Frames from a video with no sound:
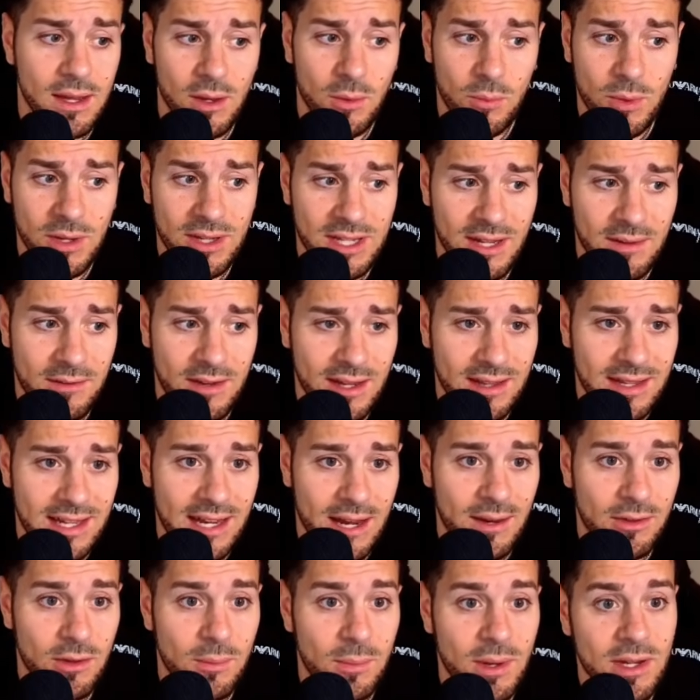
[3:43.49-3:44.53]
we definitely
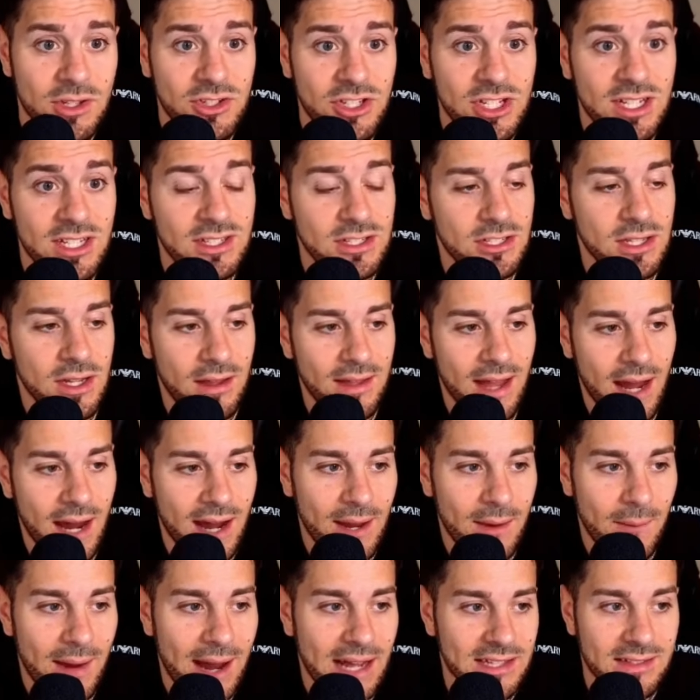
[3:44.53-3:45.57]
have a much easier
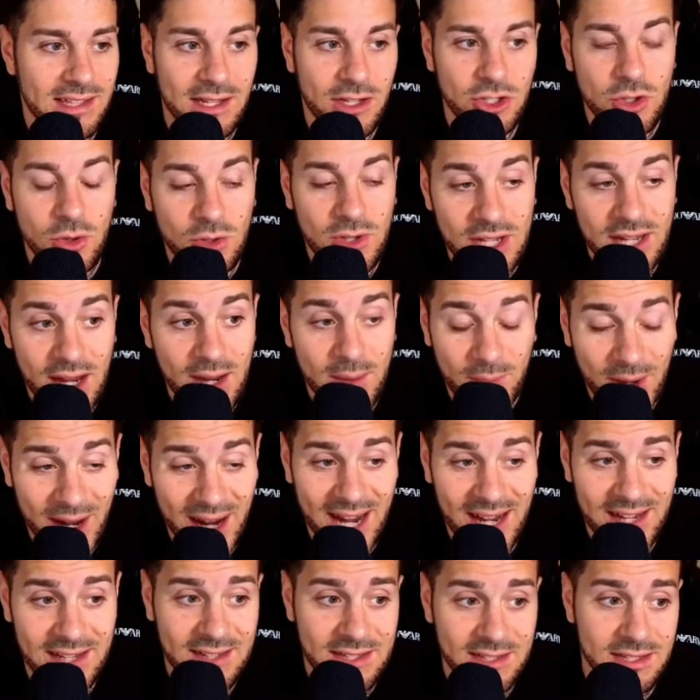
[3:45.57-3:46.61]
time executing our
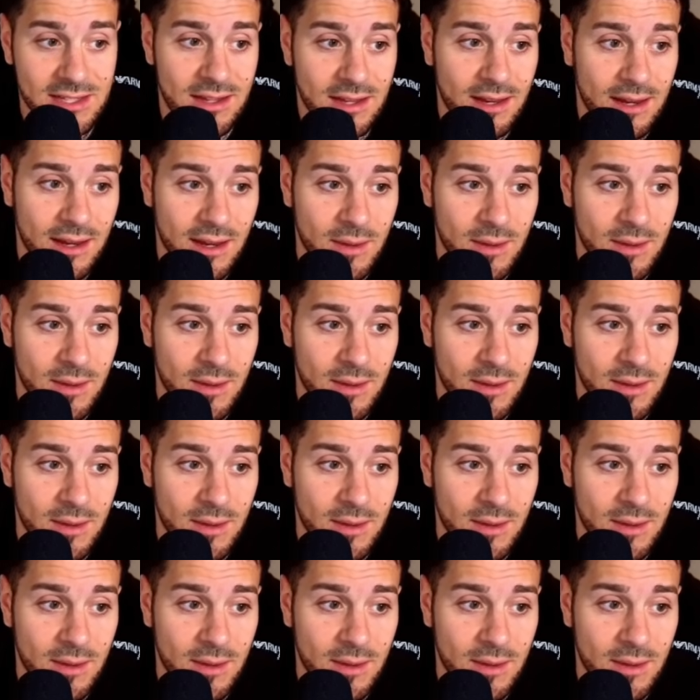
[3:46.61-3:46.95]
plans,